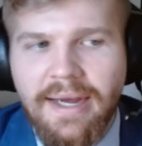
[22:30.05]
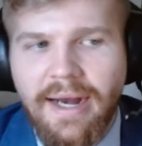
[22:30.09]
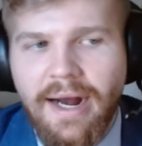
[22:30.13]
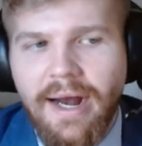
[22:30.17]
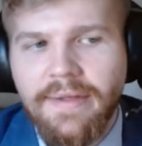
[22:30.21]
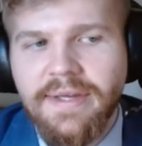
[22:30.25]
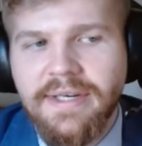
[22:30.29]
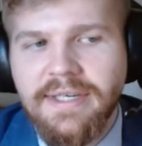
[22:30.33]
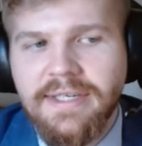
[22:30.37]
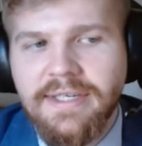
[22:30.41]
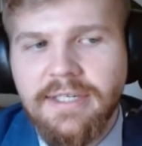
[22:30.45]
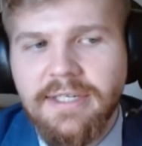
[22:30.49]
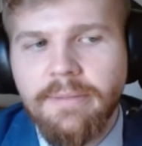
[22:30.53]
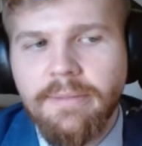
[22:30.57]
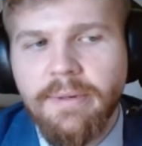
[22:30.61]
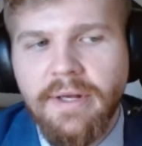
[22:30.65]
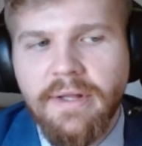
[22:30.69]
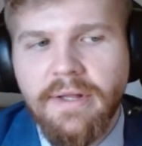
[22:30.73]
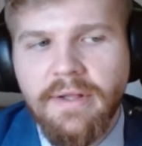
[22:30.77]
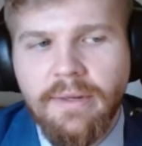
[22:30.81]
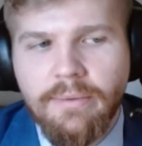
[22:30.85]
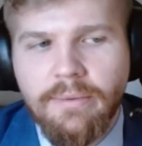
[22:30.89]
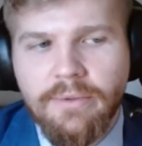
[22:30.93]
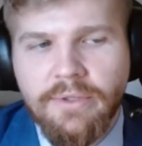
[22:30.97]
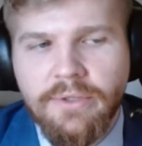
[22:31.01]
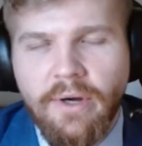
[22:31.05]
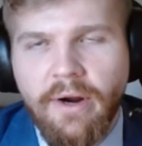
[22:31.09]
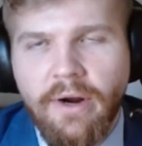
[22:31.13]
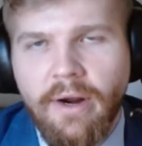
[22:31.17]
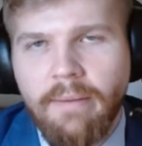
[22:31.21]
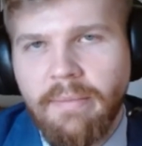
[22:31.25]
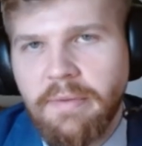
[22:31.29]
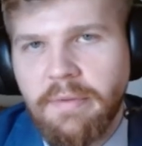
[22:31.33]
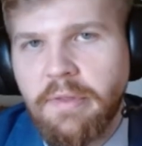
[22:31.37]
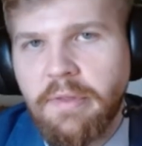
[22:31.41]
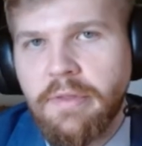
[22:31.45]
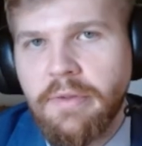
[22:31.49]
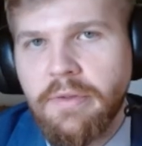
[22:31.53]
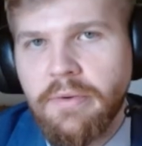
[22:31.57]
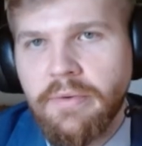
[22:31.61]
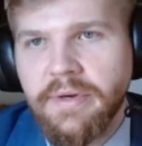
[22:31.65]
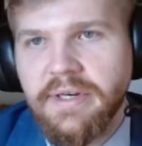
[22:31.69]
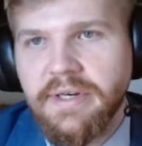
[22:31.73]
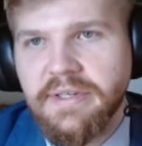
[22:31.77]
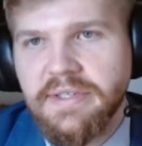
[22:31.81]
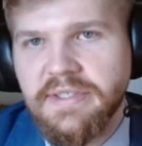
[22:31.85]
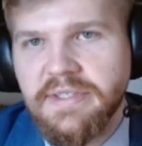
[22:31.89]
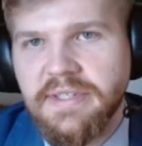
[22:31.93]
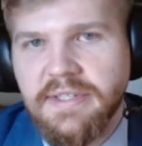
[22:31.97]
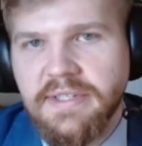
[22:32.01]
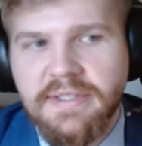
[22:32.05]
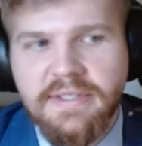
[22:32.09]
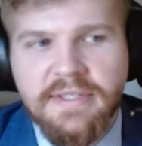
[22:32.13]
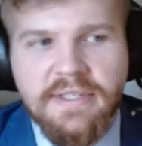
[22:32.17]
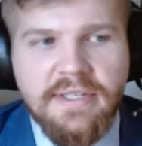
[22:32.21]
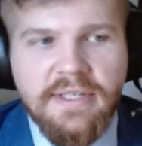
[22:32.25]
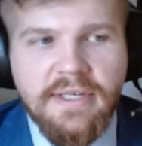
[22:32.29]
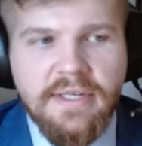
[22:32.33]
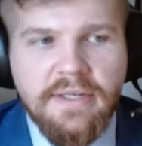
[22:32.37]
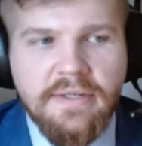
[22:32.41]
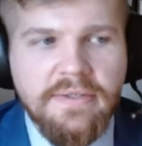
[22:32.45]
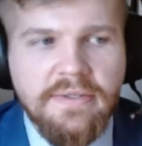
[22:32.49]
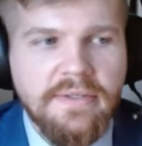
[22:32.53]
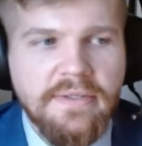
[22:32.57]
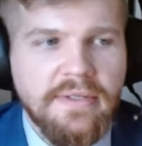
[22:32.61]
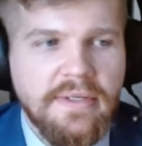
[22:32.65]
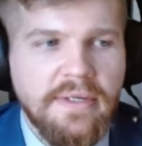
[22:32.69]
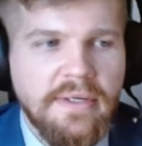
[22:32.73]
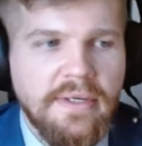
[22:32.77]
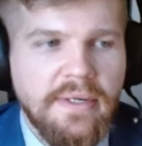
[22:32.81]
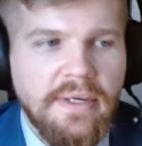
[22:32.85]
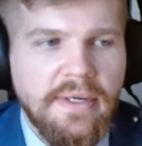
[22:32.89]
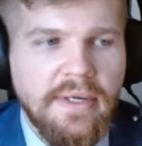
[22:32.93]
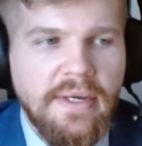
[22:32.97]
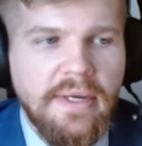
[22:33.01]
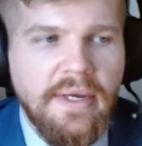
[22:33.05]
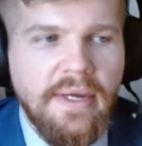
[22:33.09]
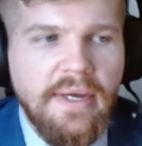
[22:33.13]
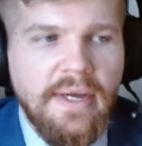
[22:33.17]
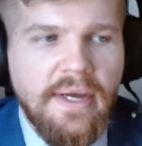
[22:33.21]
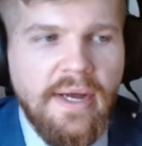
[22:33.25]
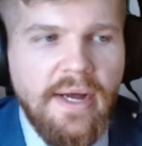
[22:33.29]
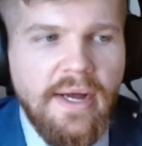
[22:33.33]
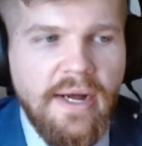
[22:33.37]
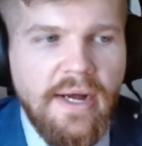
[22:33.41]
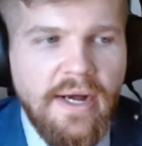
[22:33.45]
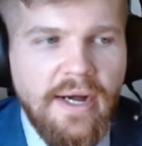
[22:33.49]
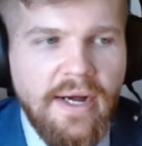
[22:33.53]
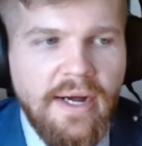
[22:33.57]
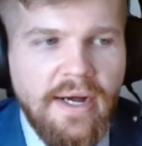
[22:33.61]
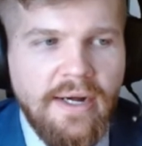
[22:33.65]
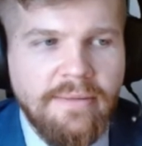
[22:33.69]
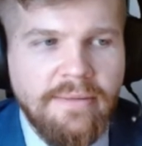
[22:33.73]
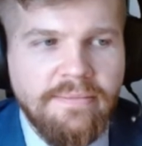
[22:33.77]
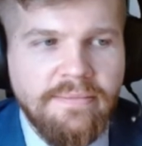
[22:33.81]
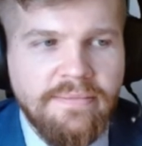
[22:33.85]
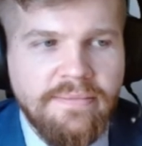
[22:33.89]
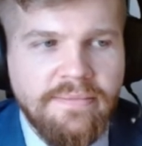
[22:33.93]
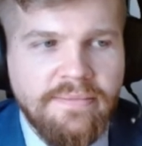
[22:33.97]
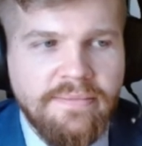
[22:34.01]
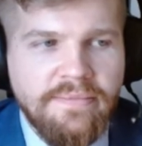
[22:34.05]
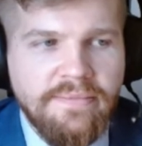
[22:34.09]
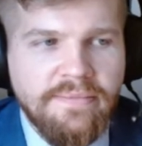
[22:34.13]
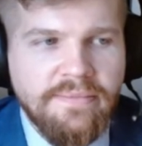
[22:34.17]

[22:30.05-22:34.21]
i think typically we're talking about 30 to 60 days um,